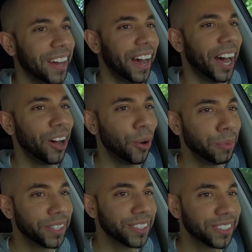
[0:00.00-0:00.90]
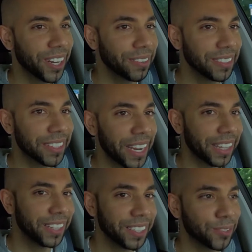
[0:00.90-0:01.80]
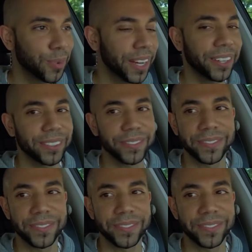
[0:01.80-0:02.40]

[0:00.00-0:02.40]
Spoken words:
I hope you're gonna start recycling as well.